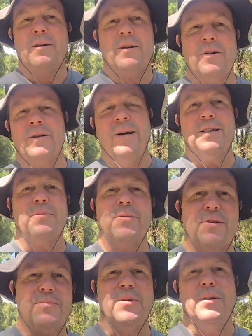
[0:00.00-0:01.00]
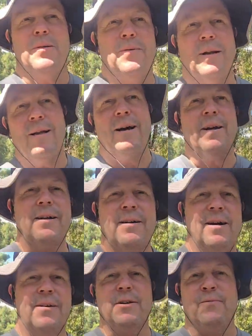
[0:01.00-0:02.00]
You're not supposed to be able to lie to
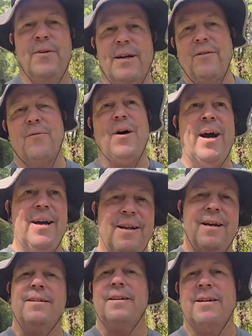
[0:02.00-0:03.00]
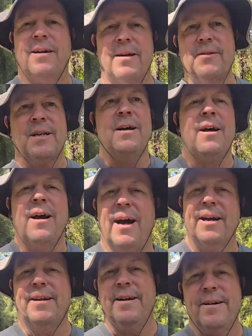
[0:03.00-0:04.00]
Congress. In fact, if I lied to Congress,
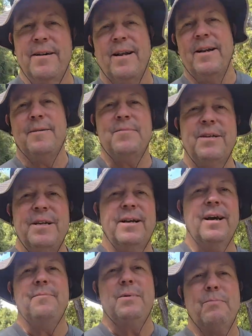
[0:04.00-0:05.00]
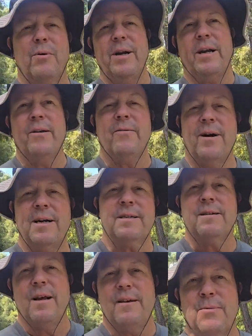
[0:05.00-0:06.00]
I guarantee you I'd be breaking rocks
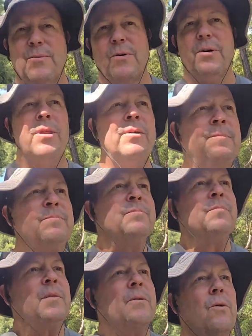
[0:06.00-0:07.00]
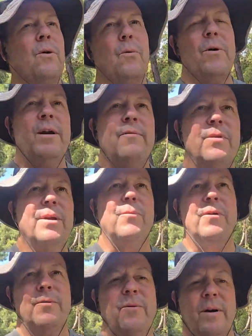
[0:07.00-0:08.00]
in Leavenworth or wherever they
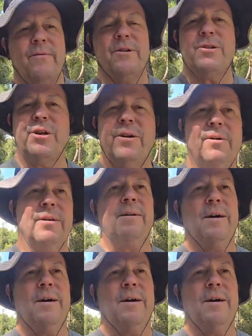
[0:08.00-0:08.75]
want, whatever jail.